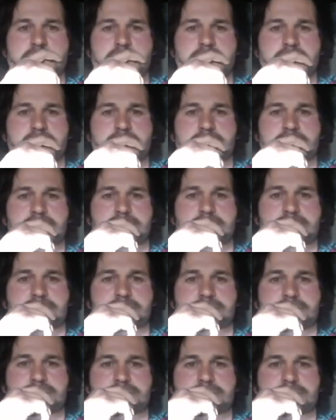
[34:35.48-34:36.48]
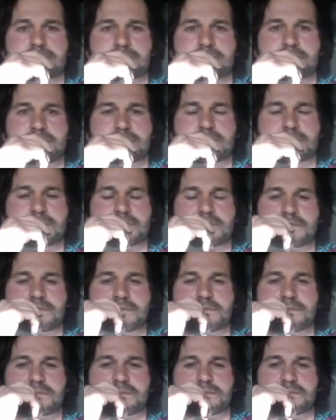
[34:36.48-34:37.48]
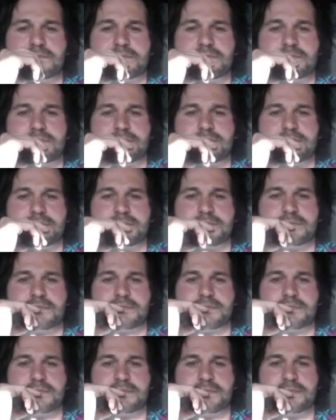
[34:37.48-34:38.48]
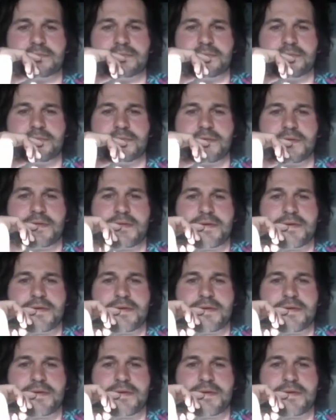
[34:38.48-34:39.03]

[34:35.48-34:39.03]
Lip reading: This person isn't speaking.